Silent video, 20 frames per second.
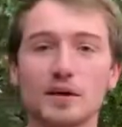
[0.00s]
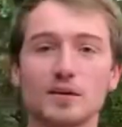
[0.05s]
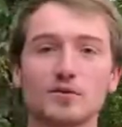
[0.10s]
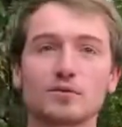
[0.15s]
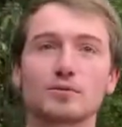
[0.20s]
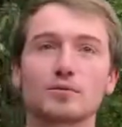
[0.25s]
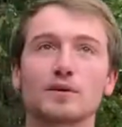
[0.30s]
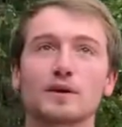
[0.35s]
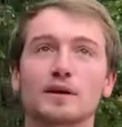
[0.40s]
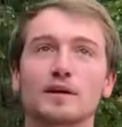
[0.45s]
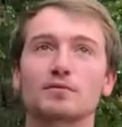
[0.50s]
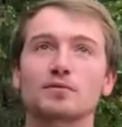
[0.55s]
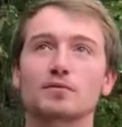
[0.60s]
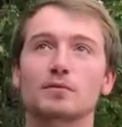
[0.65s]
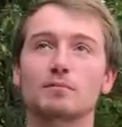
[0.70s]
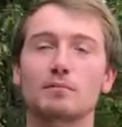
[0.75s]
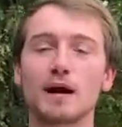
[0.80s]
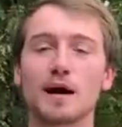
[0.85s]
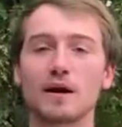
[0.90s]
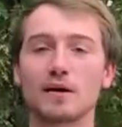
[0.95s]
want to give some
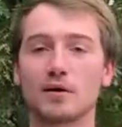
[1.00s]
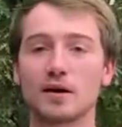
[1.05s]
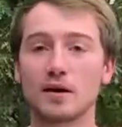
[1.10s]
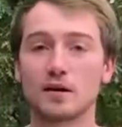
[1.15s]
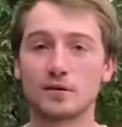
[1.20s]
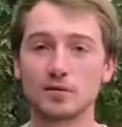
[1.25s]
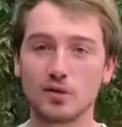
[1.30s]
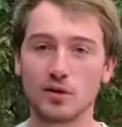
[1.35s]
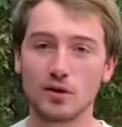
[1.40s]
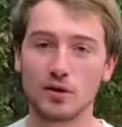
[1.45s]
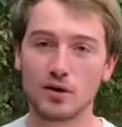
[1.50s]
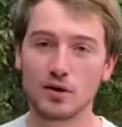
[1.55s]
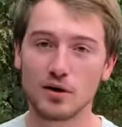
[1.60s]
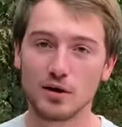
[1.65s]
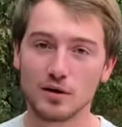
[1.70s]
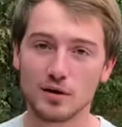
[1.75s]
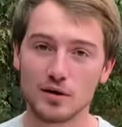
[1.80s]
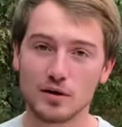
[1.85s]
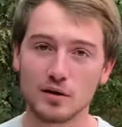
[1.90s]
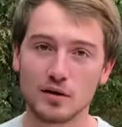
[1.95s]
background
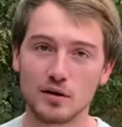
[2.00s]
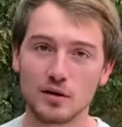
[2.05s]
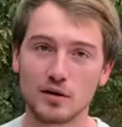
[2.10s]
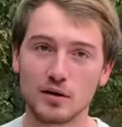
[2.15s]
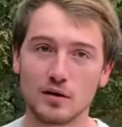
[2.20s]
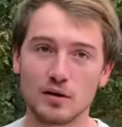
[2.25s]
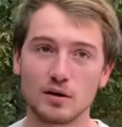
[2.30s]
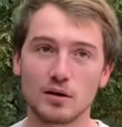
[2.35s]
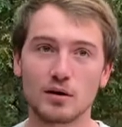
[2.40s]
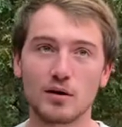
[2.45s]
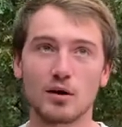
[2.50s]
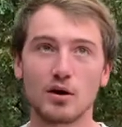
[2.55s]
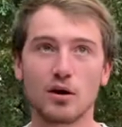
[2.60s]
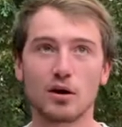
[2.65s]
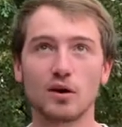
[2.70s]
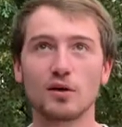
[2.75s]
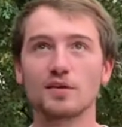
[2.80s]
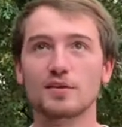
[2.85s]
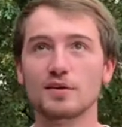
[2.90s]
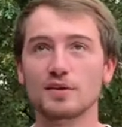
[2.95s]
on
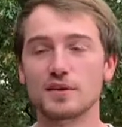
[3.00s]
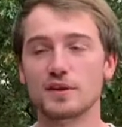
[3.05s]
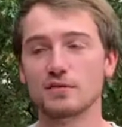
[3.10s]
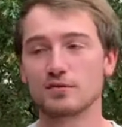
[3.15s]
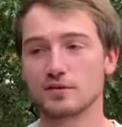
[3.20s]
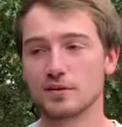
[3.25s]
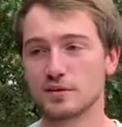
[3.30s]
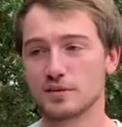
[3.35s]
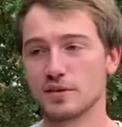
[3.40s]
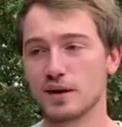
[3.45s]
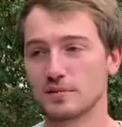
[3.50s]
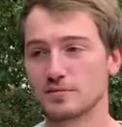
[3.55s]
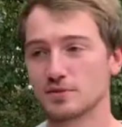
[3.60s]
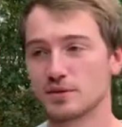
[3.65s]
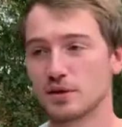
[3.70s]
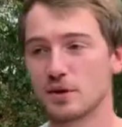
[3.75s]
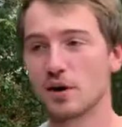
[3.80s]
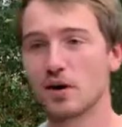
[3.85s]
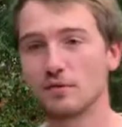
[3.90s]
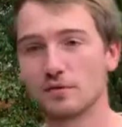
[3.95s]
all the different types of
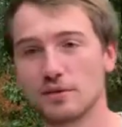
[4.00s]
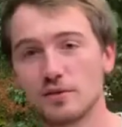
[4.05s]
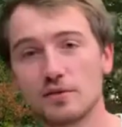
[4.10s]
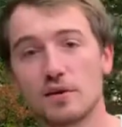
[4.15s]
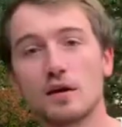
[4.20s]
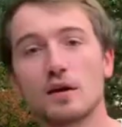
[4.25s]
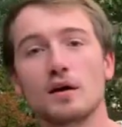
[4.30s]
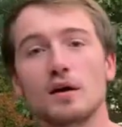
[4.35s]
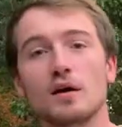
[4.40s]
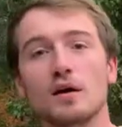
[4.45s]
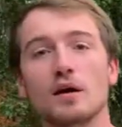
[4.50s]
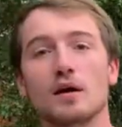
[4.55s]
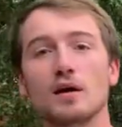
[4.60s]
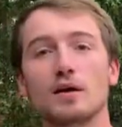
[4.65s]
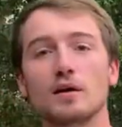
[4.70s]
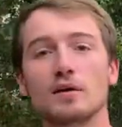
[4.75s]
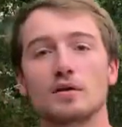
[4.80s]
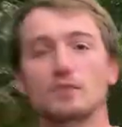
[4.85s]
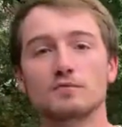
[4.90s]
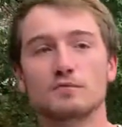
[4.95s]
coffees.
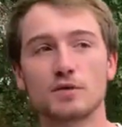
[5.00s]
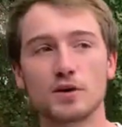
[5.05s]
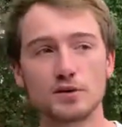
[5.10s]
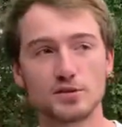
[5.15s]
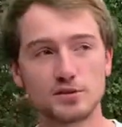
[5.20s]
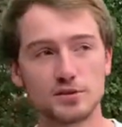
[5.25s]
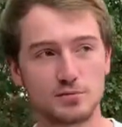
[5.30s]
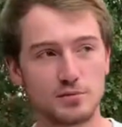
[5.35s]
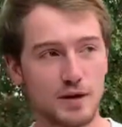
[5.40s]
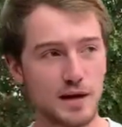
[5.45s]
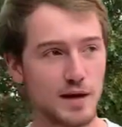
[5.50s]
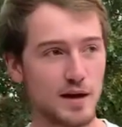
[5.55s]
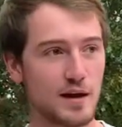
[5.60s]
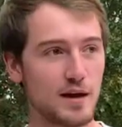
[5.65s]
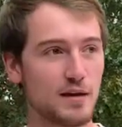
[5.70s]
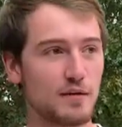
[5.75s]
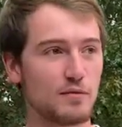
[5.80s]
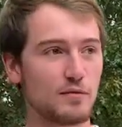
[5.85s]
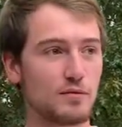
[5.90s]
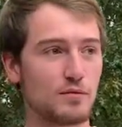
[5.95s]
First, we
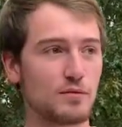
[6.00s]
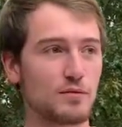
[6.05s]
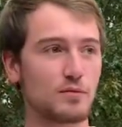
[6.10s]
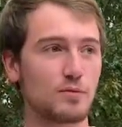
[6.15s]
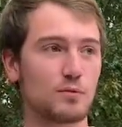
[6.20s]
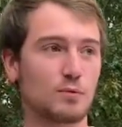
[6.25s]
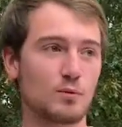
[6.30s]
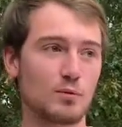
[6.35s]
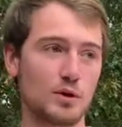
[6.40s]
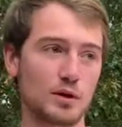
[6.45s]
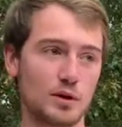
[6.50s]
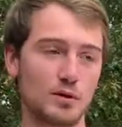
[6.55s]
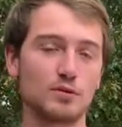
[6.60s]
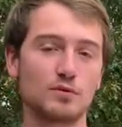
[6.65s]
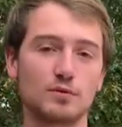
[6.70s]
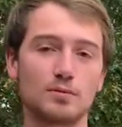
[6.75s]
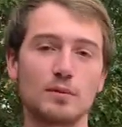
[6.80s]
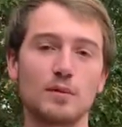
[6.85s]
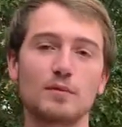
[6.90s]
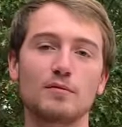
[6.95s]
have what used to
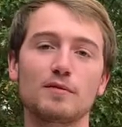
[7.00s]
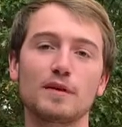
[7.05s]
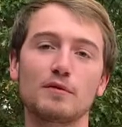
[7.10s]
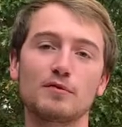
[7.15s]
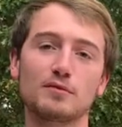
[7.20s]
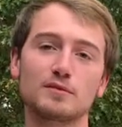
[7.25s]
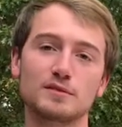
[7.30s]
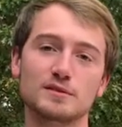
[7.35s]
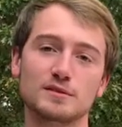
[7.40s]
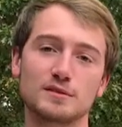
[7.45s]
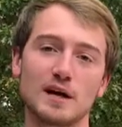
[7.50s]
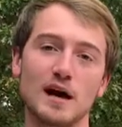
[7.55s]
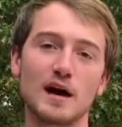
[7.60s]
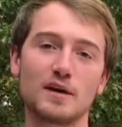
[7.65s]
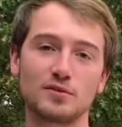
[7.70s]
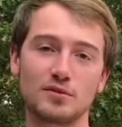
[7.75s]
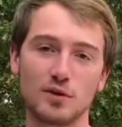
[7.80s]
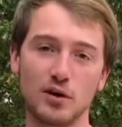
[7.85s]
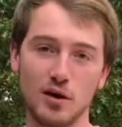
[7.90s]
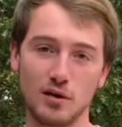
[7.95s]
be my favorite, was
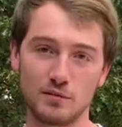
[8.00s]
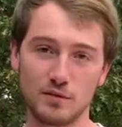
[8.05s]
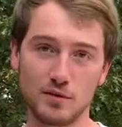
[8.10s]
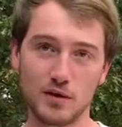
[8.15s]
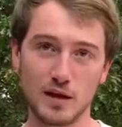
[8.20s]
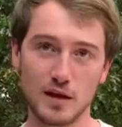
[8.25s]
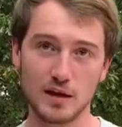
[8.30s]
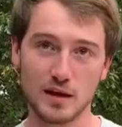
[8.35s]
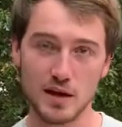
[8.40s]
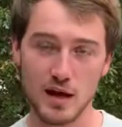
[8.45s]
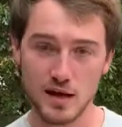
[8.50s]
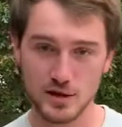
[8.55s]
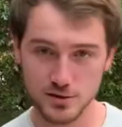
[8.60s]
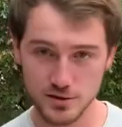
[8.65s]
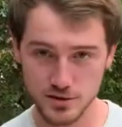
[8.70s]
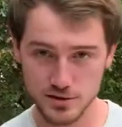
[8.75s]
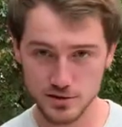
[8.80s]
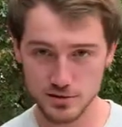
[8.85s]
iced coffee, and that's